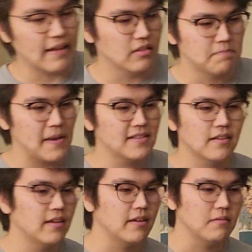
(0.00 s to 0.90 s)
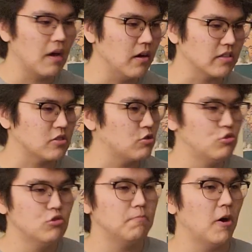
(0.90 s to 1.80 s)
is basically a
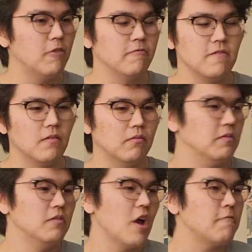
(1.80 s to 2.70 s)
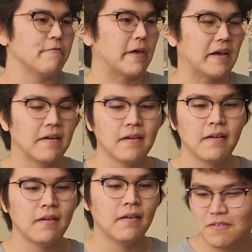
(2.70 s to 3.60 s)
soup of nothing.
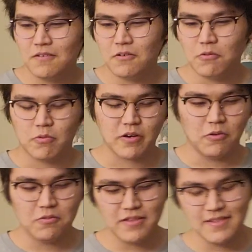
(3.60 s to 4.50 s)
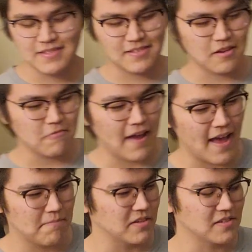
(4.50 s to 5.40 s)
where only stuff
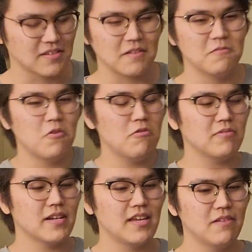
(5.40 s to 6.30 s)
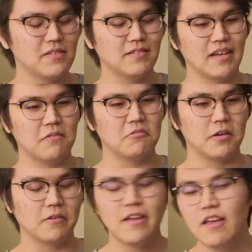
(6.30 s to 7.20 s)
happens that nobody gives a damn
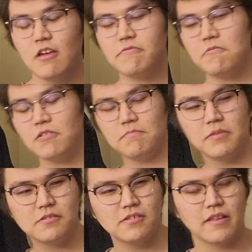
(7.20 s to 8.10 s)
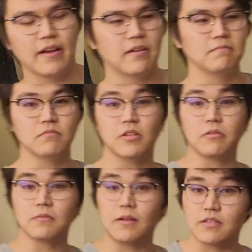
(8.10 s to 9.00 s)
about. If you want to build a, you
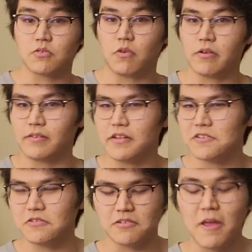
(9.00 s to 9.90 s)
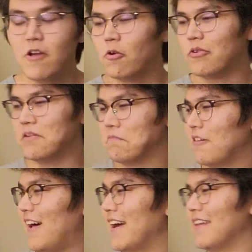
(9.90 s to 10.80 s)
know, a strong relationship or
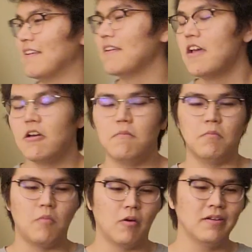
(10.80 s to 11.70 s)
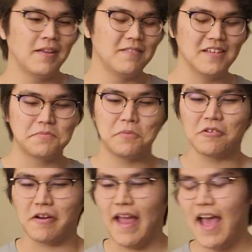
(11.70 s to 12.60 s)
imply that more these people are